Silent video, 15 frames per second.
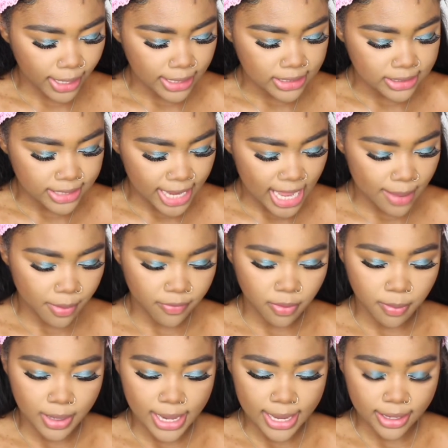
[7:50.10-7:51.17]
like a dab of
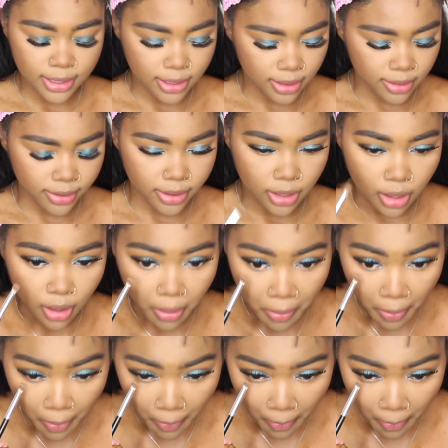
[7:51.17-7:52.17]
the black color, y'all.